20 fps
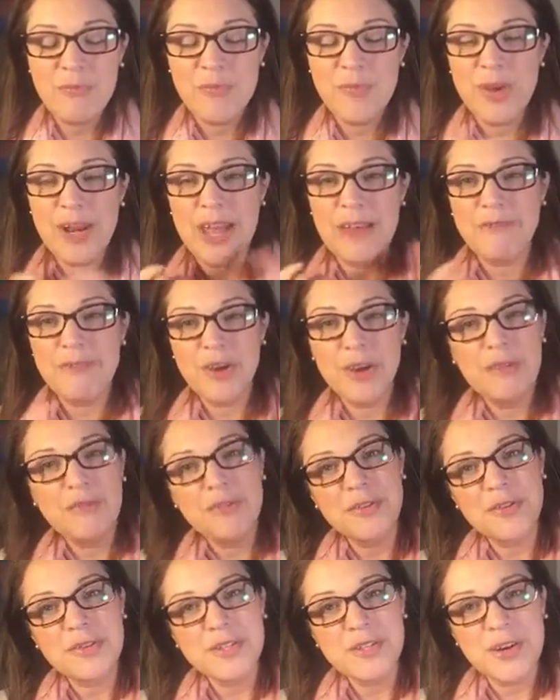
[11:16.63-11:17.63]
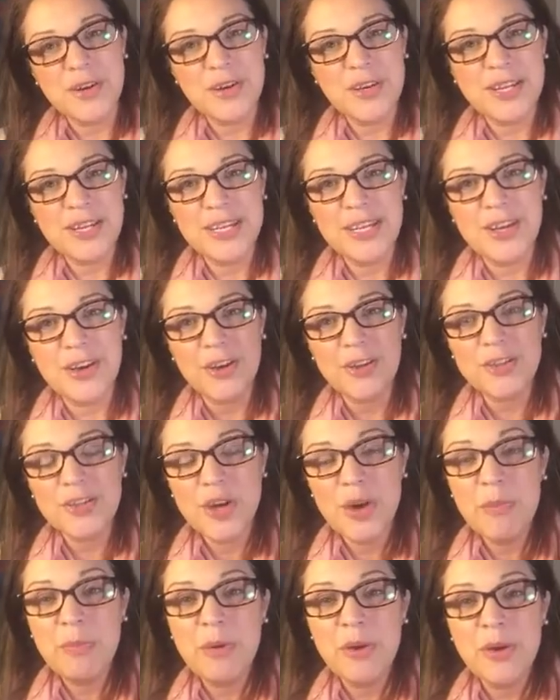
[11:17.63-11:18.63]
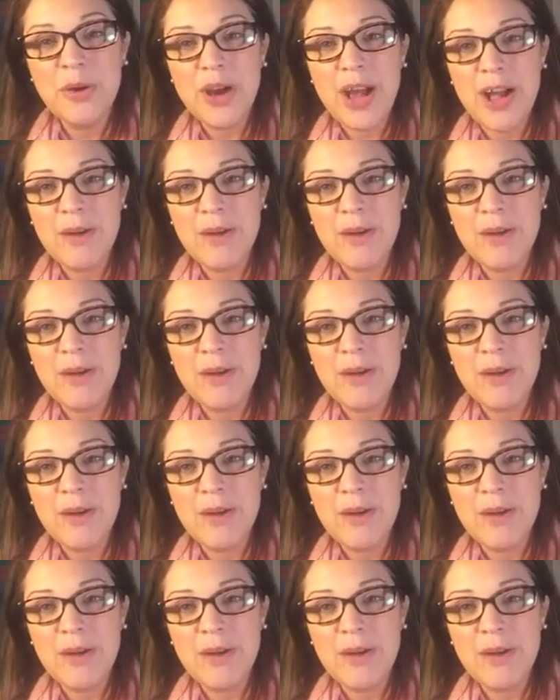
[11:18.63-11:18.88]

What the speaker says: When I very first started in October,